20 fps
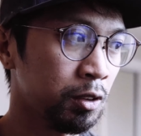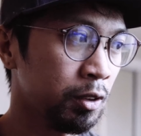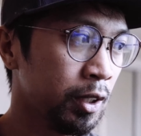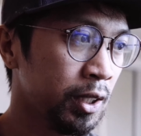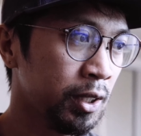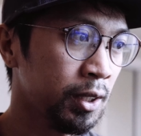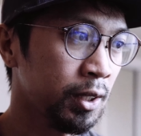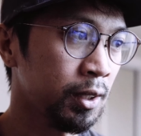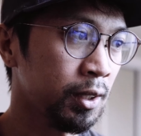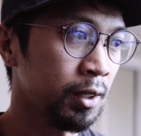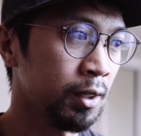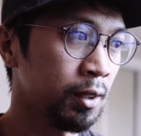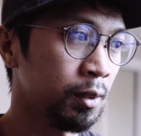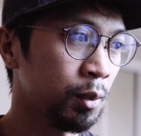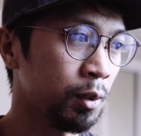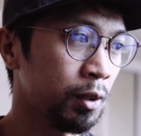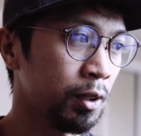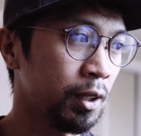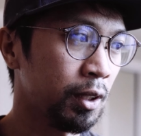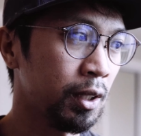grading
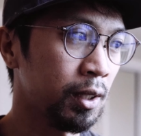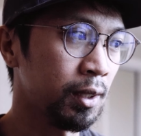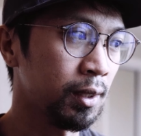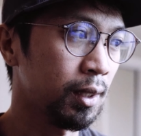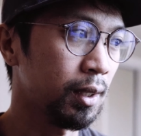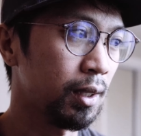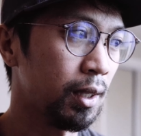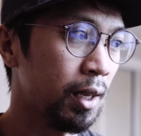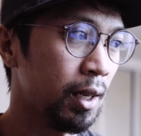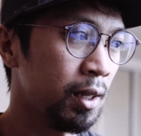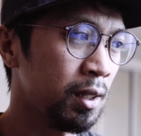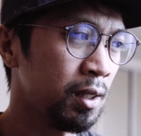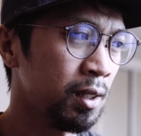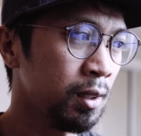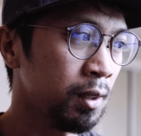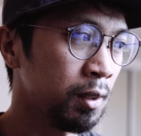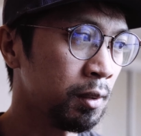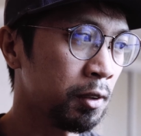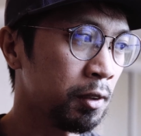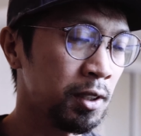or
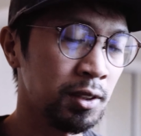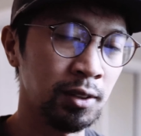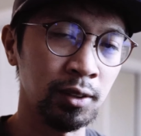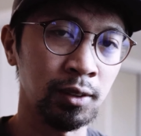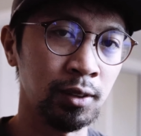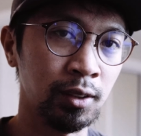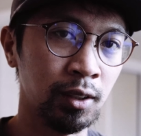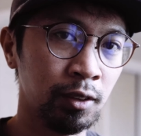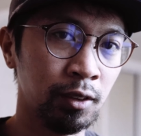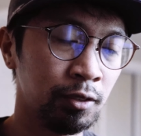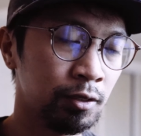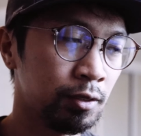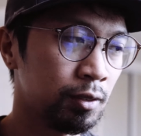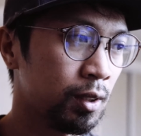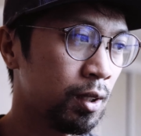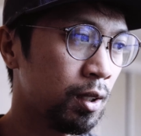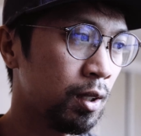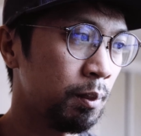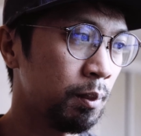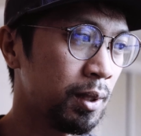any crazy stuff.
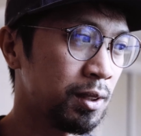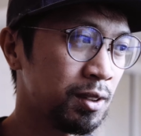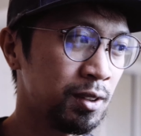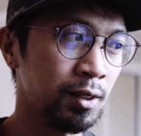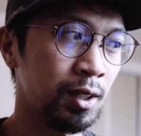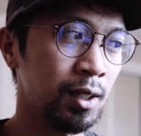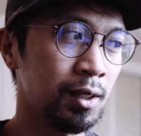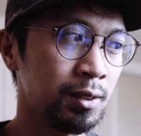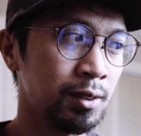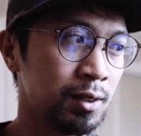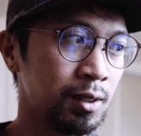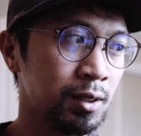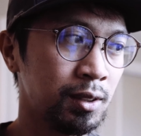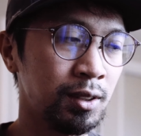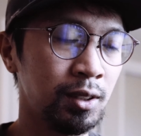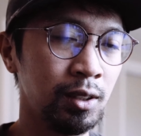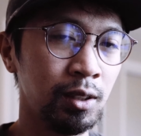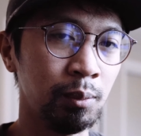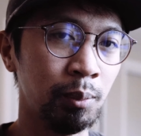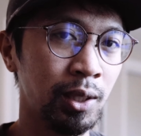As you guys can
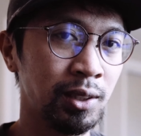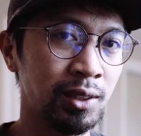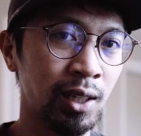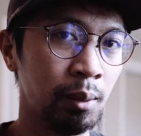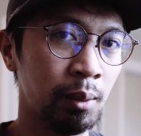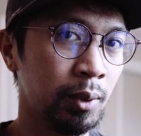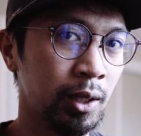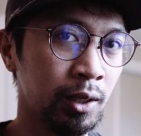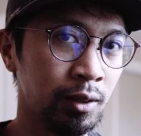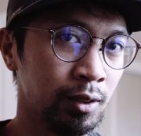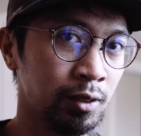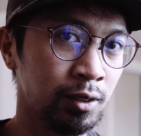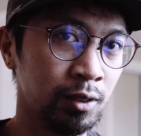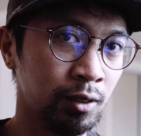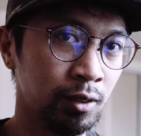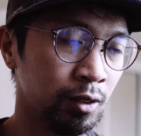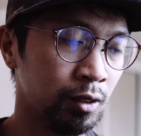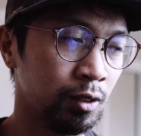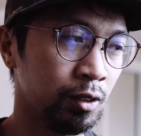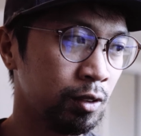see, my timeline
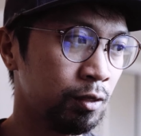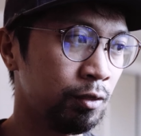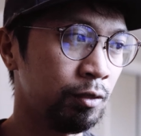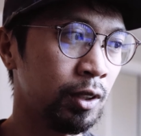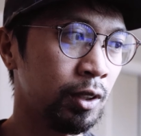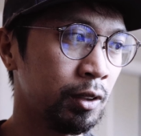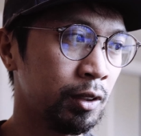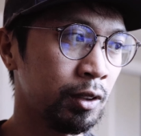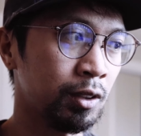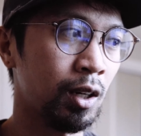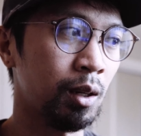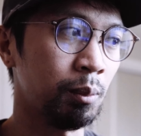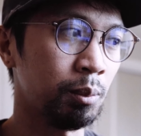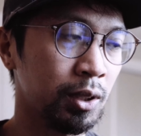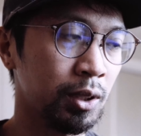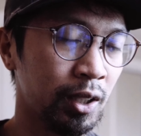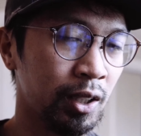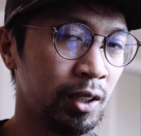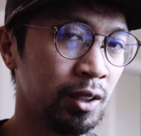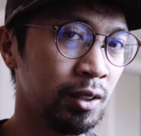doesn't look very
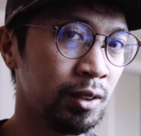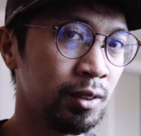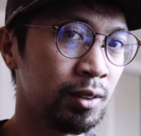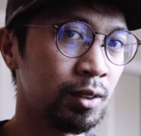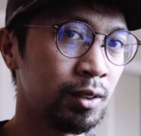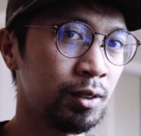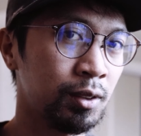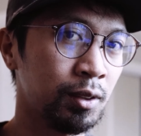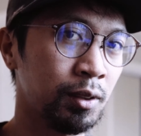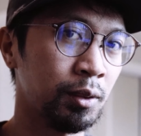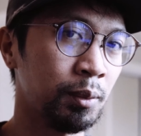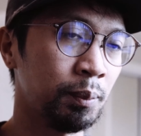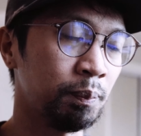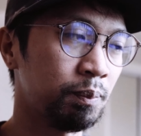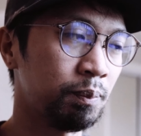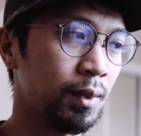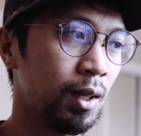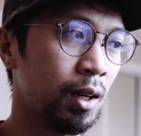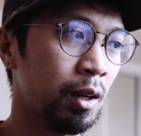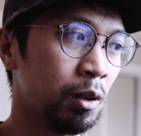complicated, so
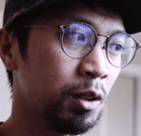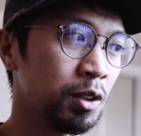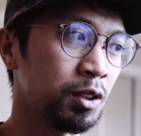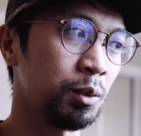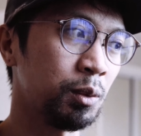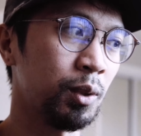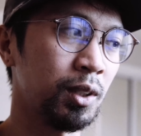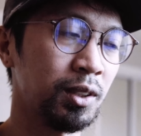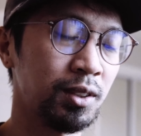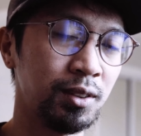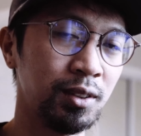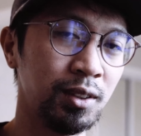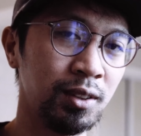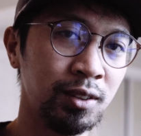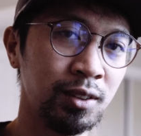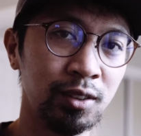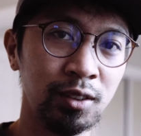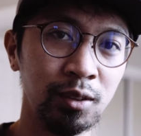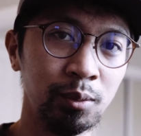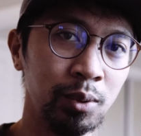I also want
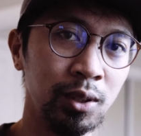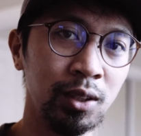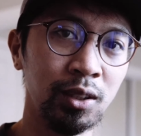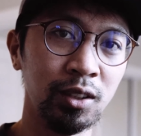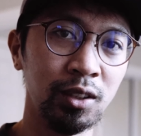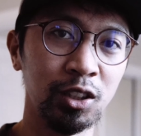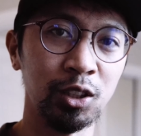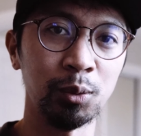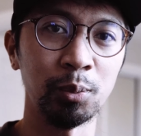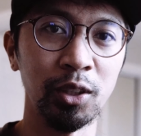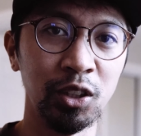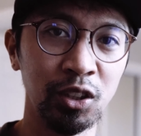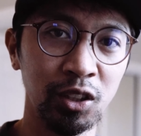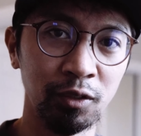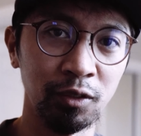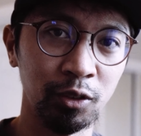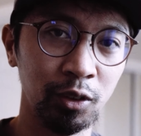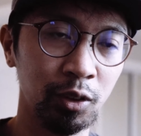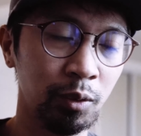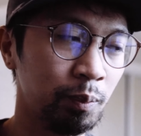this to be an inspiration
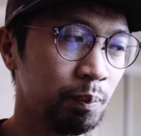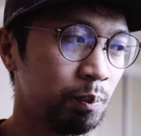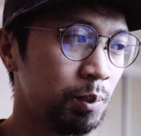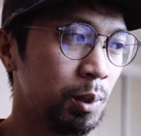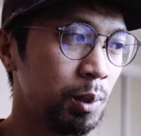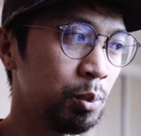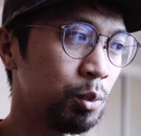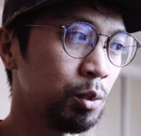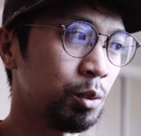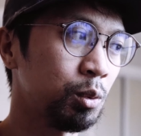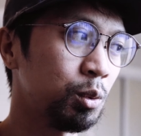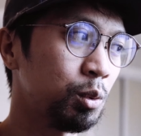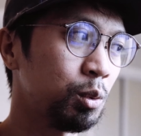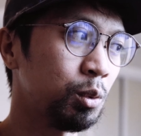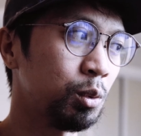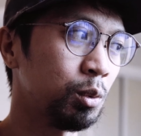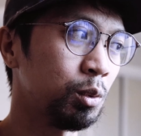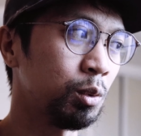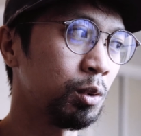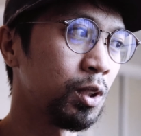for people
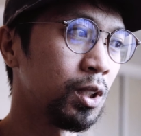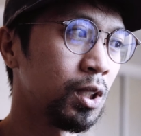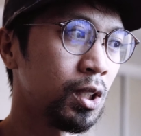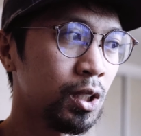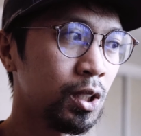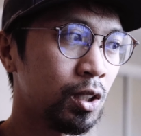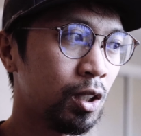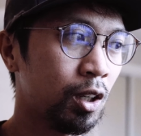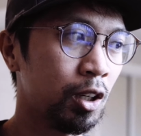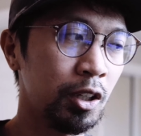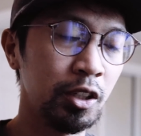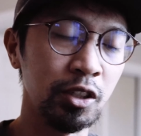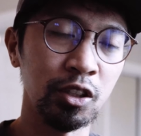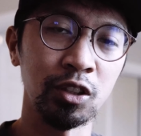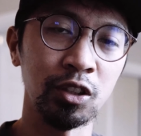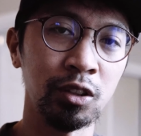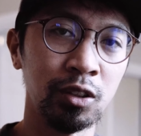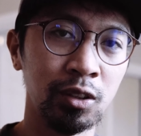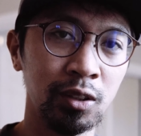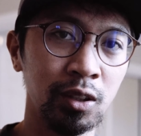who are
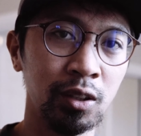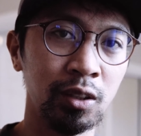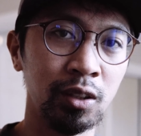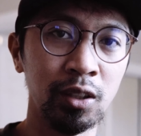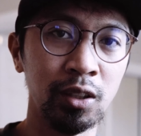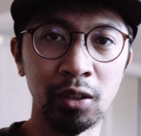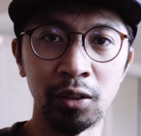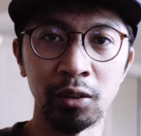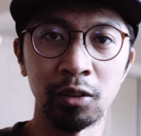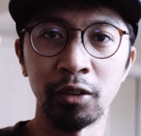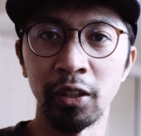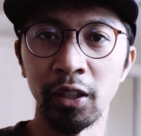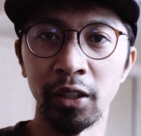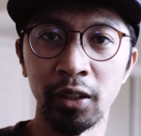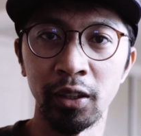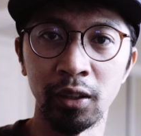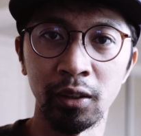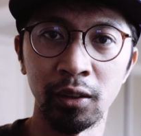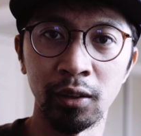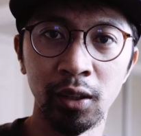interested in
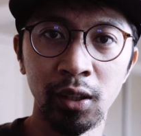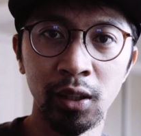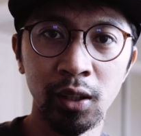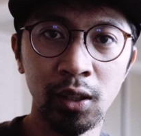creating